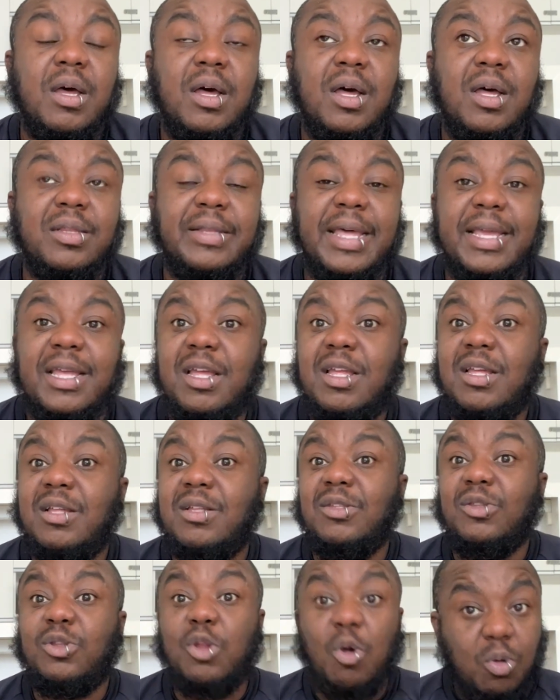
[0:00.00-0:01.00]
like
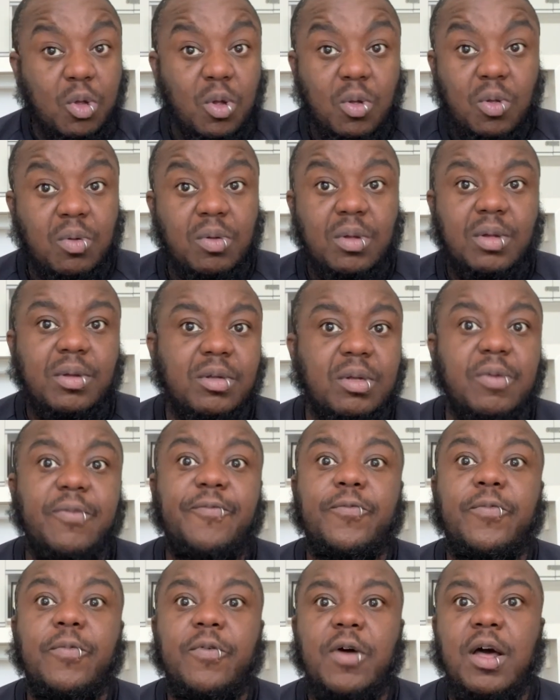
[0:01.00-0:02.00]
local
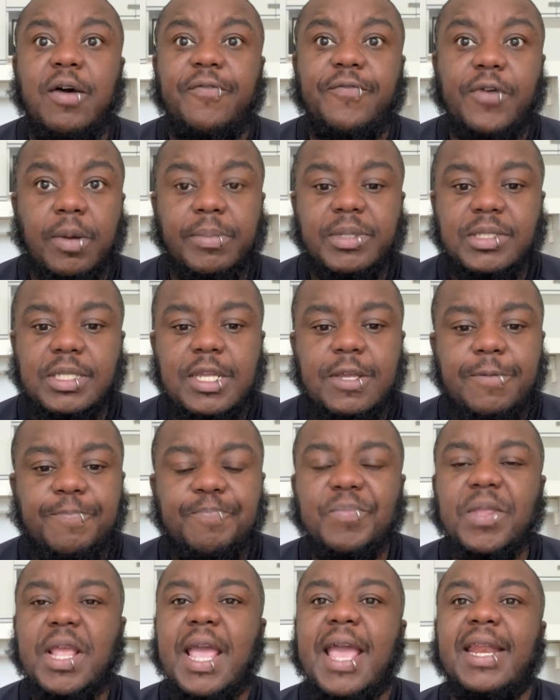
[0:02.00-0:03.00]
pharmacy,
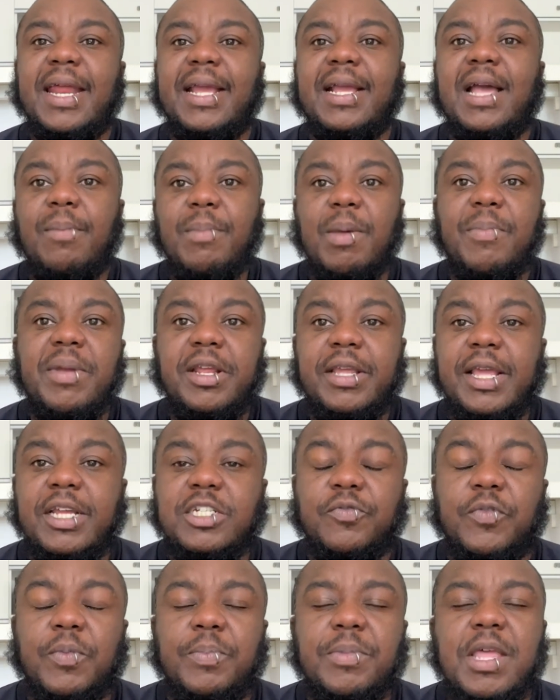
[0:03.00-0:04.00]
and I got my
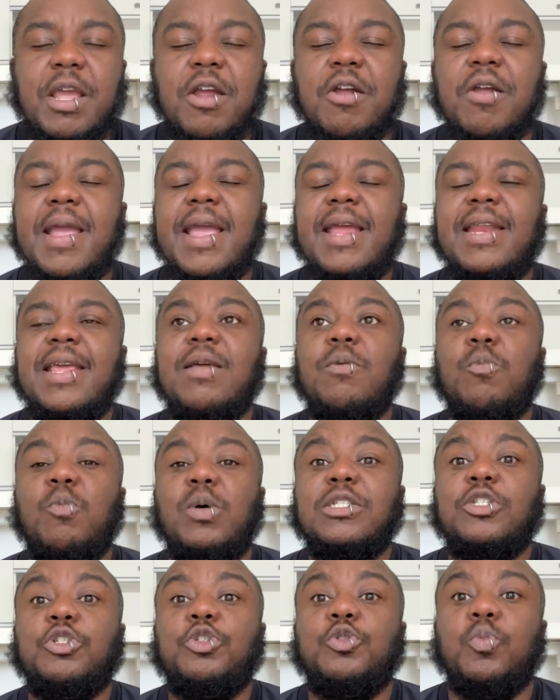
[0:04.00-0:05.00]
medication from there, and it
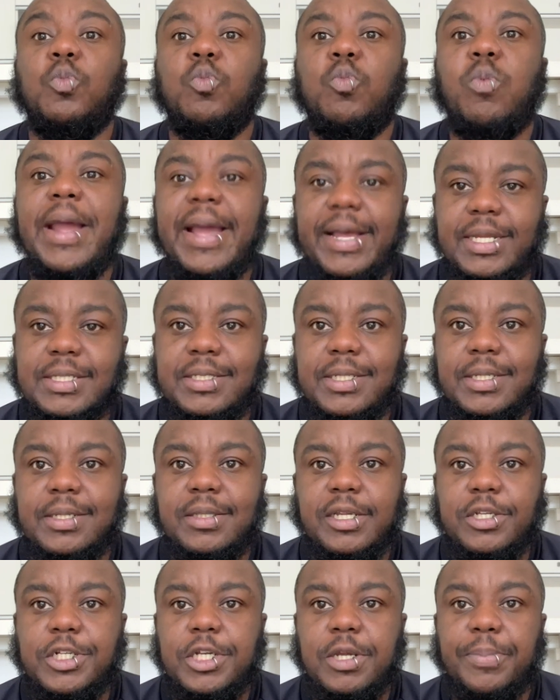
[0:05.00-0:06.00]
was drastically
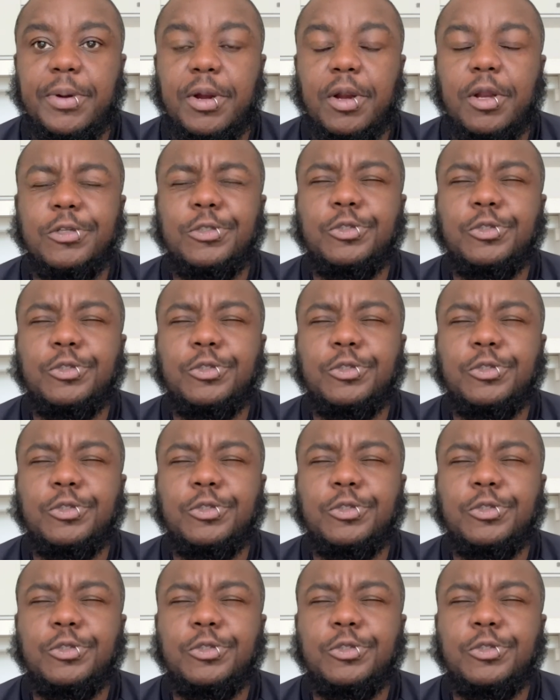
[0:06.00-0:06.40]
cheaper,